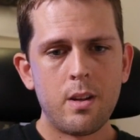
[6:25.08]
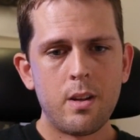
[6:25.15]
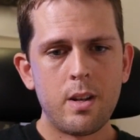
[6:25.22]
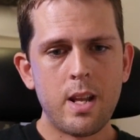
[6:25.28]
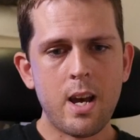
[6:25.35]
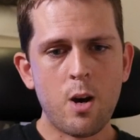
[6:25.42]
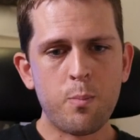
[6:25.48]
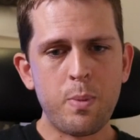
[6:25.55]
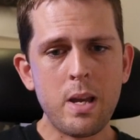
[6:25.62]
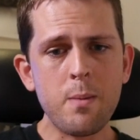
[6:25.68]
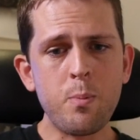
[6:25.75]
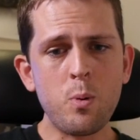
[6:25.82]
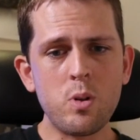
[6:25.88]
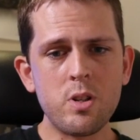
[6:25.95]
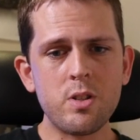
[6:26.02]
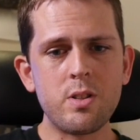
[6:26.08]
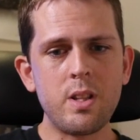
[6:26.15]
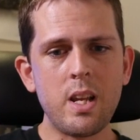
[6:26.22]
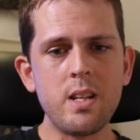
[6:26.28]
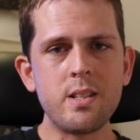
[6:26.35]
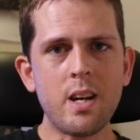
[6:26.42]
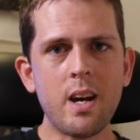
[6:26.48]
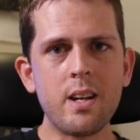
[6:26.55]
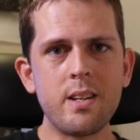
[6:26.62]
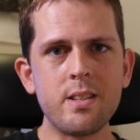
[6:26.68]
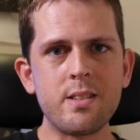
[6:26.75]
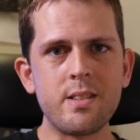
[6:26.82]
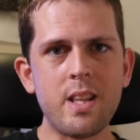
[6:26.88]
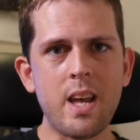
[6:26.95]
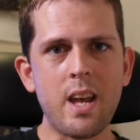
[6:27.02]
Now, people just need to
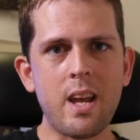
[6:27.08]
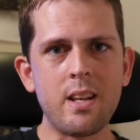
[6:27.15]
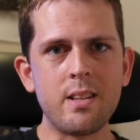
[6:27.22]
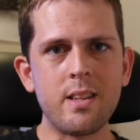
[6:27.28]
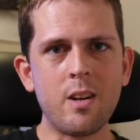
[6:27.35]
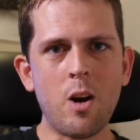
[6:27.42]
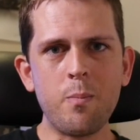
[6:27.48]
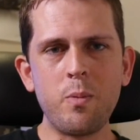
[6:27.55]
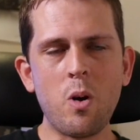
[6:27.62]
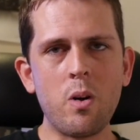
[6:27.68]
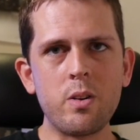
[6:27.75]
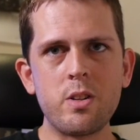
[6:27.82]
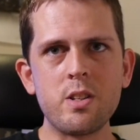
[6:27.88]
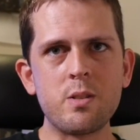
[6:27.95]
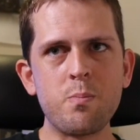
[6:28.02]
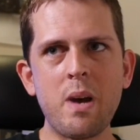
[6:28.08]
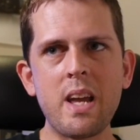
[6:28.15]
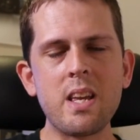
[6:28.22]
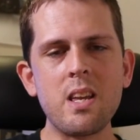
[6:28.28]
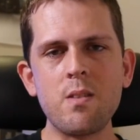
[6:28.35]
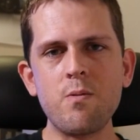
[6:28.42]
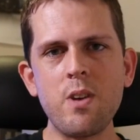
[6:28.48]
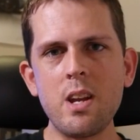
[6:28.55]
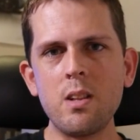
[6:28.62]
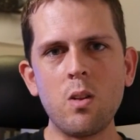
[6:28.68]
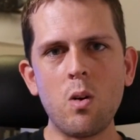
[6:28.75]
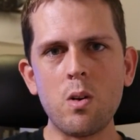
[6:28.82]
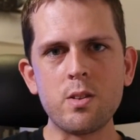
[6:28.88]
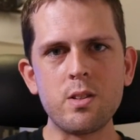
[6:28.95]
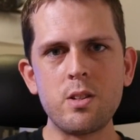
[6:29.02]
understand that I'm not just making
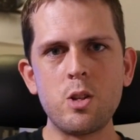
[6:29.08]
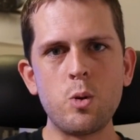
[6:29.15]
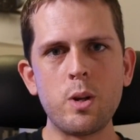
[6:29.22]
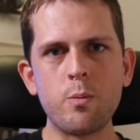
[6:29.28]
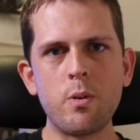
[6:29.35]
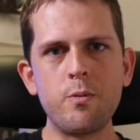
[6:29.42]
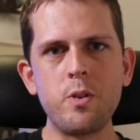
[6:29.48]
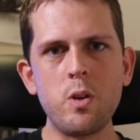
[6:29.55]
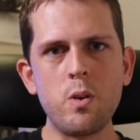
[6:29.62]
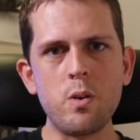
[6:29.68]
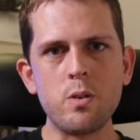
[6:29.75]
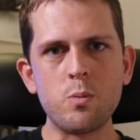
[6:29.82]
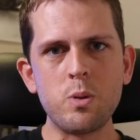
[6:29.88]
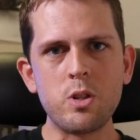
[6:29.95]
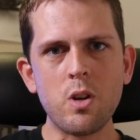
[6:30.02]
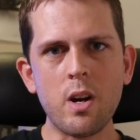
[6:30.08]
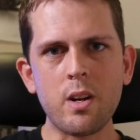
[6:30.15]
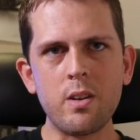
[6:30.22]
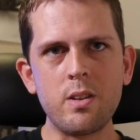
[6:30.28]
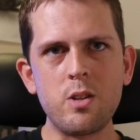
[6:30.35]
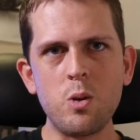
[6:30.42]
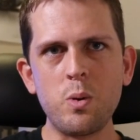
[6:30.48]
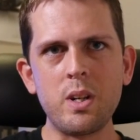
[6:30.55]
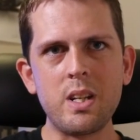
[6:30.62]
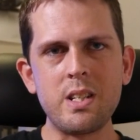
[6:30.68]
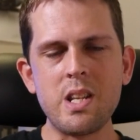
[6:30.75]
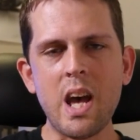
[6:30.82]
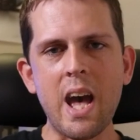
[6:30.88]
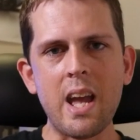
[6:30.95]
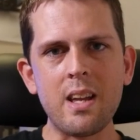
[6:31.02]
vlogs and doing reviews, which I could do in a
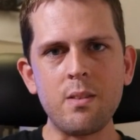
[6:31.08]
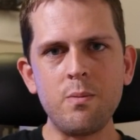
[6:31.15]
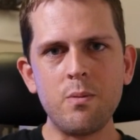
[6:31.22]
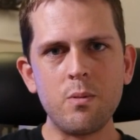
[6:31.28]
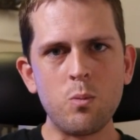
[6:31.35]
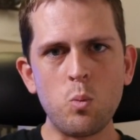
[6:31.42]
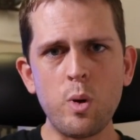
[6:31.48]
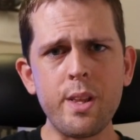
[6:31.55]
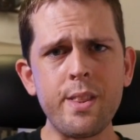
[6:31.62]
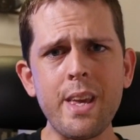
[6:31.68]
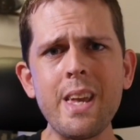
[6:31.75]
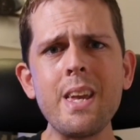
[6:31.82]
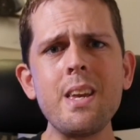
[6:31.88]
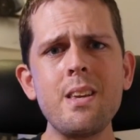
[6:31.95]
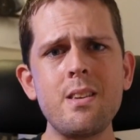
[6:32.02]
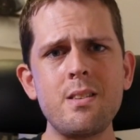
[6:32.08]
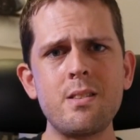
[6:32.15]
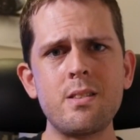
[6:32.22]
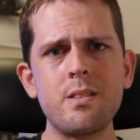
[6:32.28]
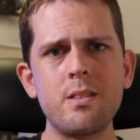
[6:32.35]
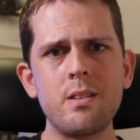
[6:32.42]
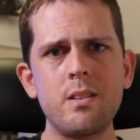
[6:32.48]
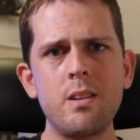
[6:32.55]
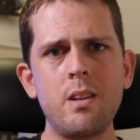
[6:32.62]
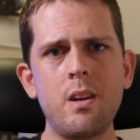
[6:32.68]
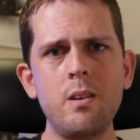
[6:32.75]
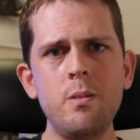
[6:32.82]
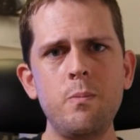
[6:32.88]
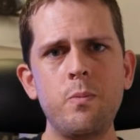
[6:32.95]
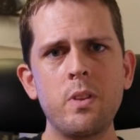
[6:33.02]
day with ease,
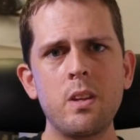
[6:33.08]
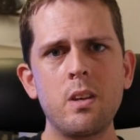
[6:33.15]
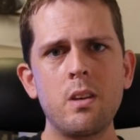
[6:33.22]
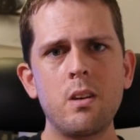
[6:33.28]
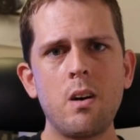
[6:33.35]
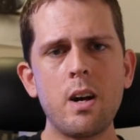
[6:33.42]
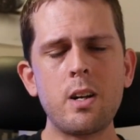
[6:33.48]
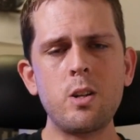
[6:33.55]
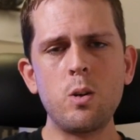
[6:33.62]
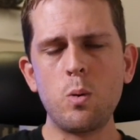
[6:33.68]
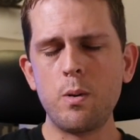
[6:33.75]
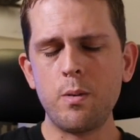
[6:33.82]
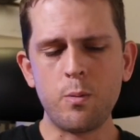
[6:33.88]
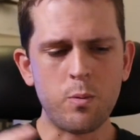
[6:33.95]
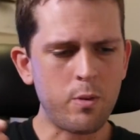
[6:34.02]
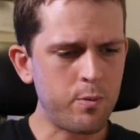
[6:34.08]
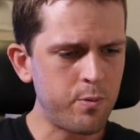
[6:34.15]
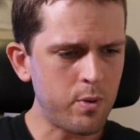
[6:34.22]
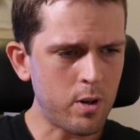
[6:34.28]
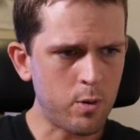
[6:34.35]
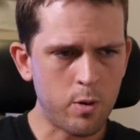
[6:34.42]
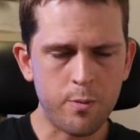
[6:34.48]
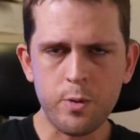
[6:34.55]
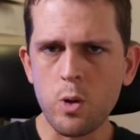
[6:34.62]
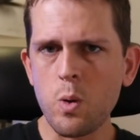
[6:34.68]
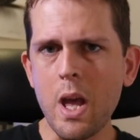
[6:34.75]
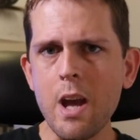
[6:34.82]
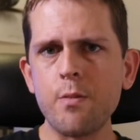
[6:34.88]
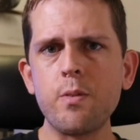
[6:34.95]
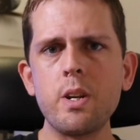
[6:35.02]
I could do a review
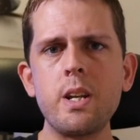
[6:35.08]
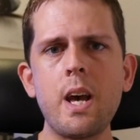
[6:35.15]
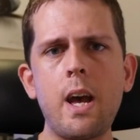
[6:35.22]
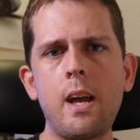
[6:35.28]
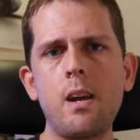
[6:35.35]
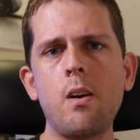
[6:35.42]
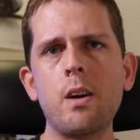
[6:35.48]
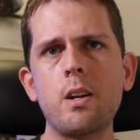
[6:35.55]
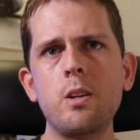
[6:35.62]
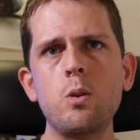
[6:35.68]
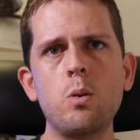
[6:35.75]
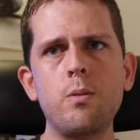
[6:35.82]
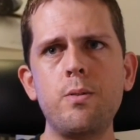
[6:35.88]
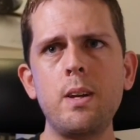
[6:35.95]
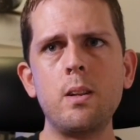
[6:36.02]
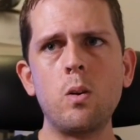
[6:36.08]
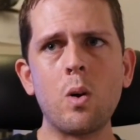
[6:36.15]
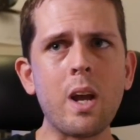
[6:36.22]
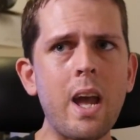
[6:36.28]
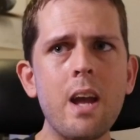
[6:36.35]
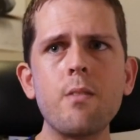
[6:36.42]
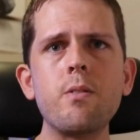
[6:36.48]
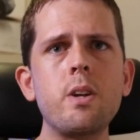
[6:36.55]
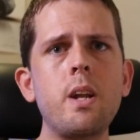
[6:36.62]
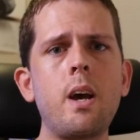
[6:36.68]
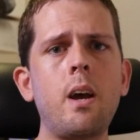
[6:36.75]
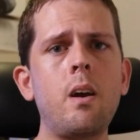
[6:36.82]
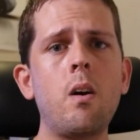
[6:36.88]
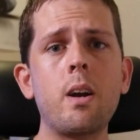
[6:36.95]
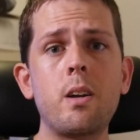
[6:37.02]
every day. I could do a vlog every
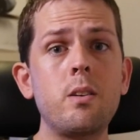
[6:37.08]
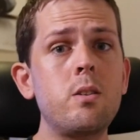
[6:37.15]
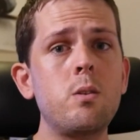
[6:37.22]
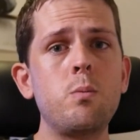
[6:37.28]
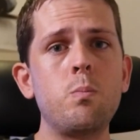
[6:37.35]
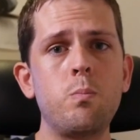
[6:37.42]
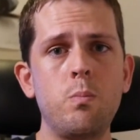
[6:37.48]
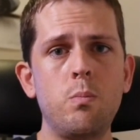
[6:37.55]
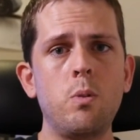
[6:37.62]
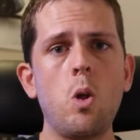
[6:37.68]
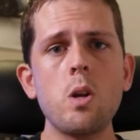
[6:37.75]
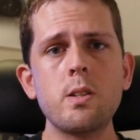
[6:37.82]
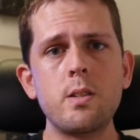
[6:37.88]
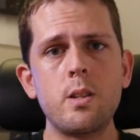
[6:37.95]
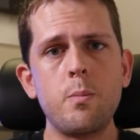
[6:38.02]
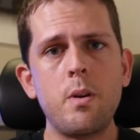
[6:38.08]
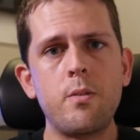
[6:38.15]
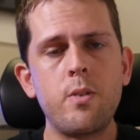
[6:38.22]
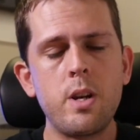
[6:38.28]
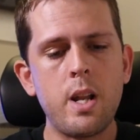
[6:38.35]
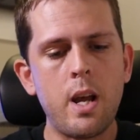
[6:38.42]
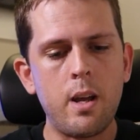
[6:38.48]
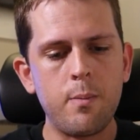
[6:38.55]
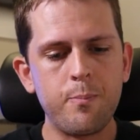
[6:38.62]
day. I could do lots of them every day.